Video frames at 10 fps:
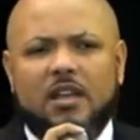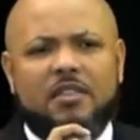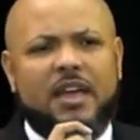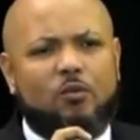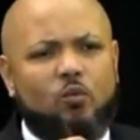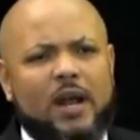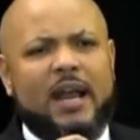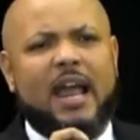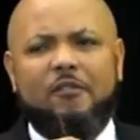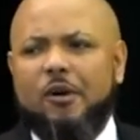that
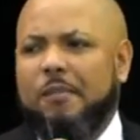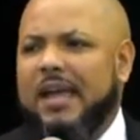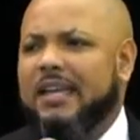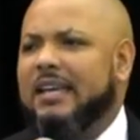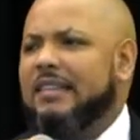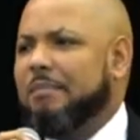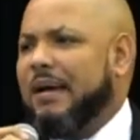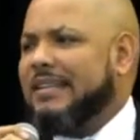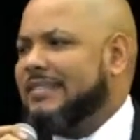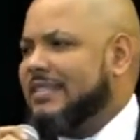whenever making the
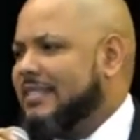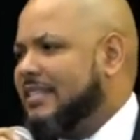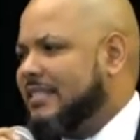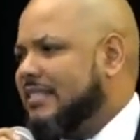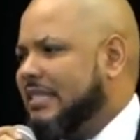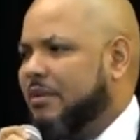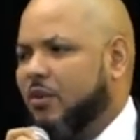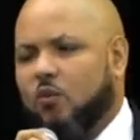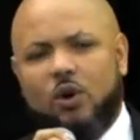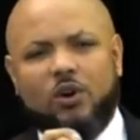best decisions, some of
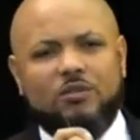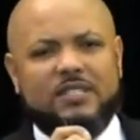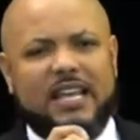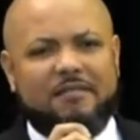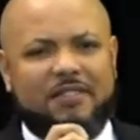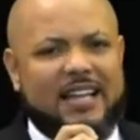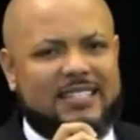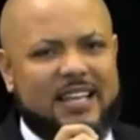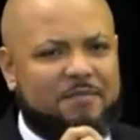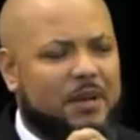the world's advice
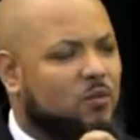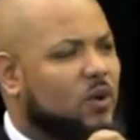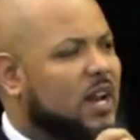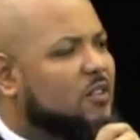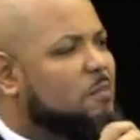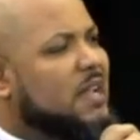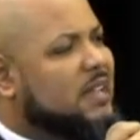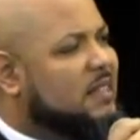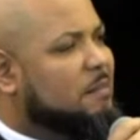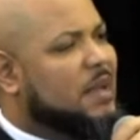have been whenever
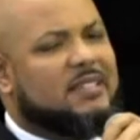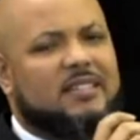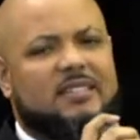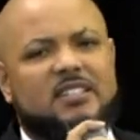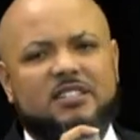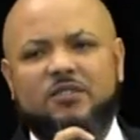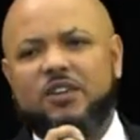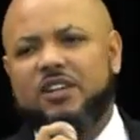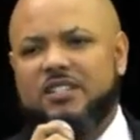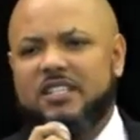making the best decisions for
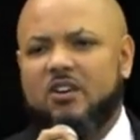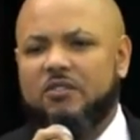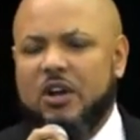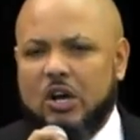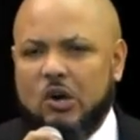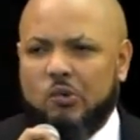yourself,